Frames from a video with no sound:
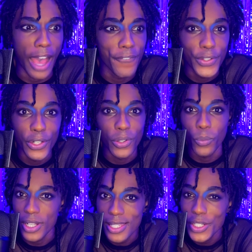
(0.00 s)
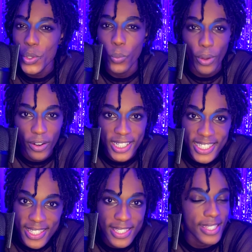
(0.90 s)
I figured once I know where it
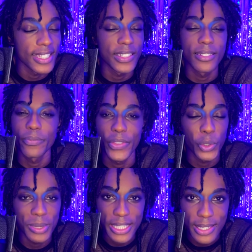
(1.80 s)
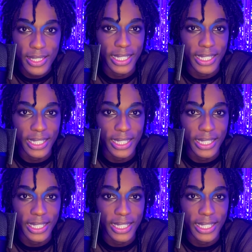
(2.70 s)
is, then it'll be easy.